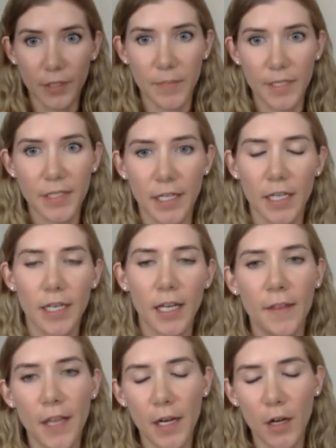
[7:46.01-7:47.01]
should certainly be
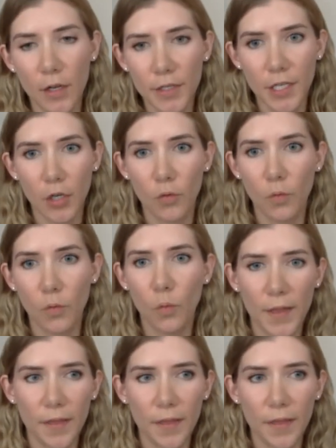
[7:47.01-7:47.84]
stated, and then also